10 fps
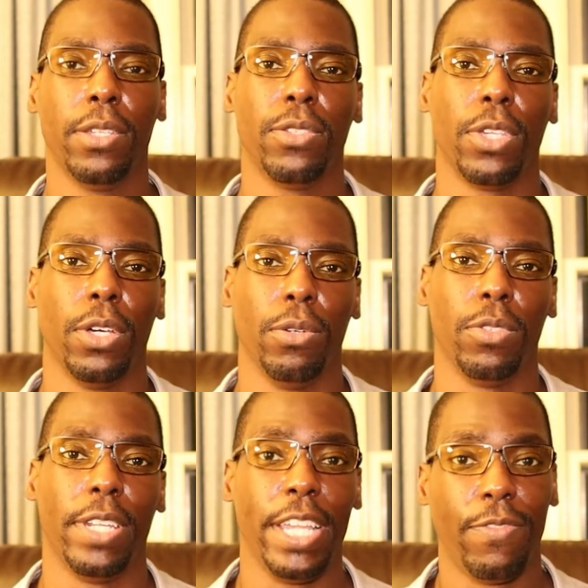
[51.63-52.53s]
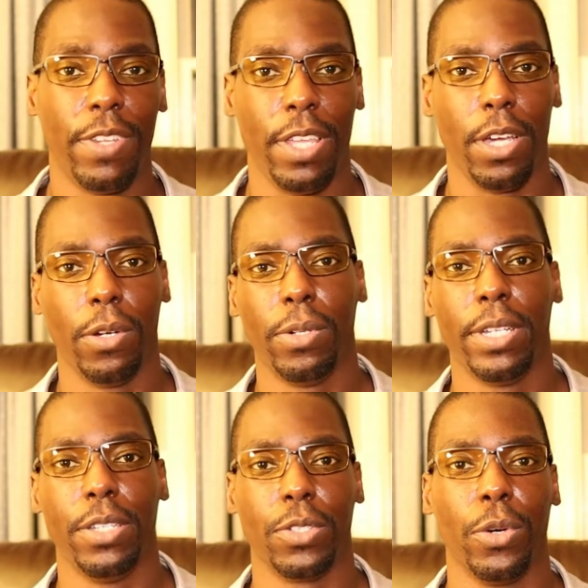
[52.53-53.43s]
So today's video
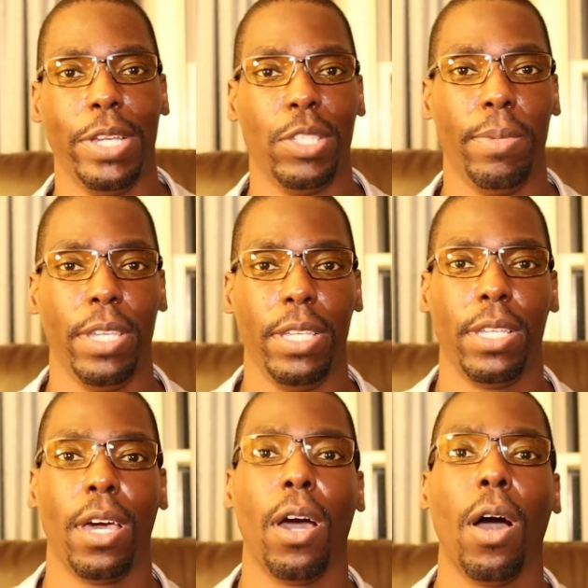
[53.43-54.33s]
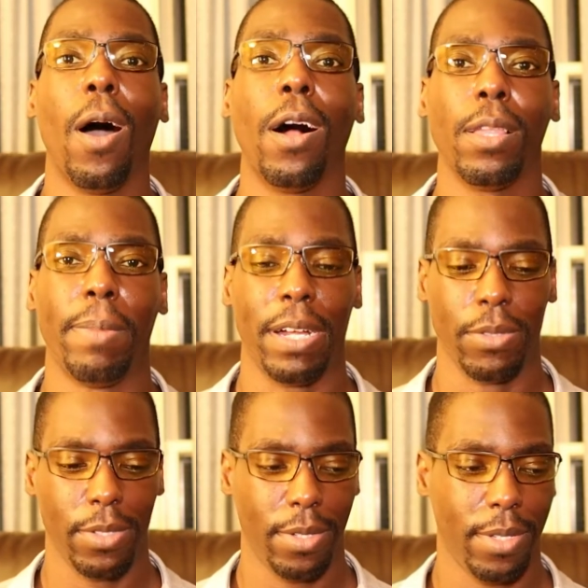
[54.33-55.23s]
is going to be all
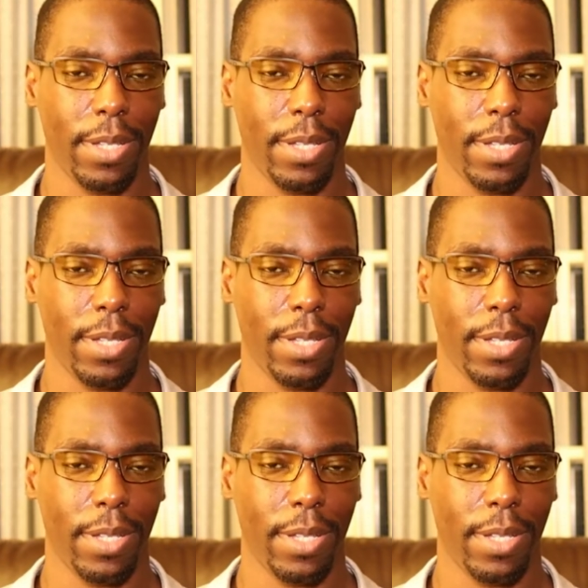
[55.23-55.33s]
about